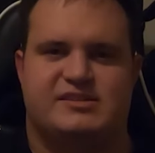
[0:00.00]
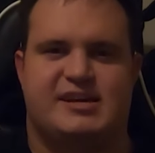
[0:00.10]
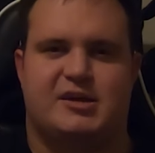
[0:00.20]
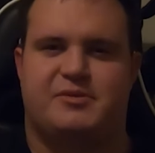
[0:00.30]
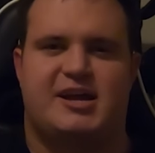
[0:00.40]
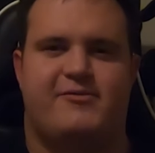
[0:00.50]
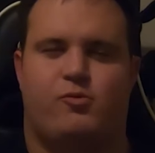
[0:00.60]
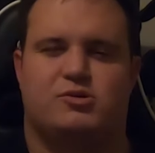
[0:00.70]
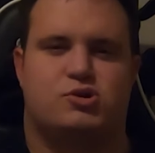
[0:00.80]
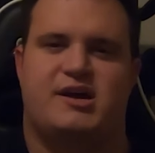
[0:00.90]
setup that
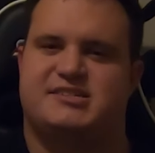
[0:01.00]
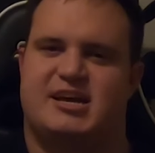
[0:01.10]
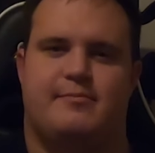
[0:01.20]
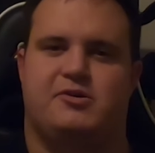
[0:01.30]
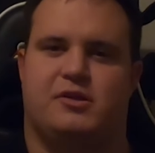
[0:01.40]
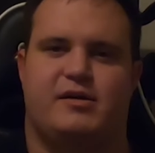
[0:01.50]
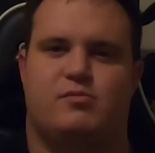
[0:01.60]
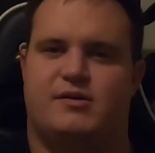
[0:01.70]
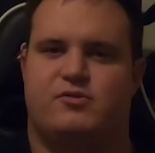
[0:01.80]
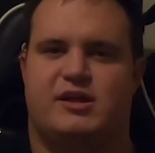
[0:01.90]
everyone tries to emulate
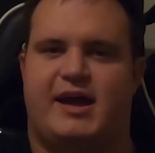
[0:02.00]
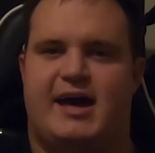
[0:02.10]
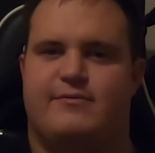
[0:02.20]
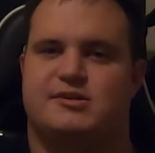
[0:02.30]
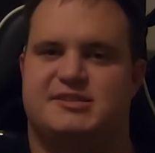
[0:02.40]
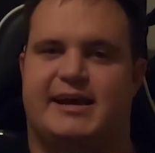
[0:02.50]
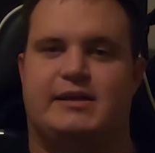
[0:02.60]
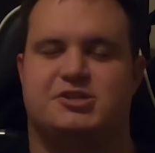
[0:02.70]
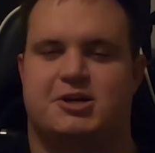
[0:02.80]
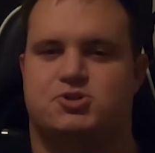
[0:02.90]
whenever they have a
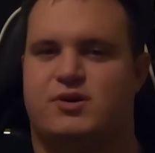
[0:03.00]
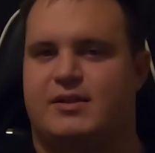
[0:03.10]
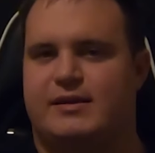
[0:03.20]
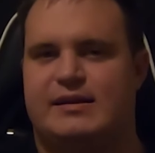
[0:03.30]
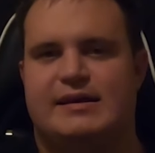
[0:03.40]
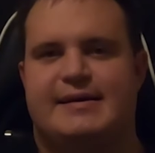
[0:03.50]
second gen Adrenaline,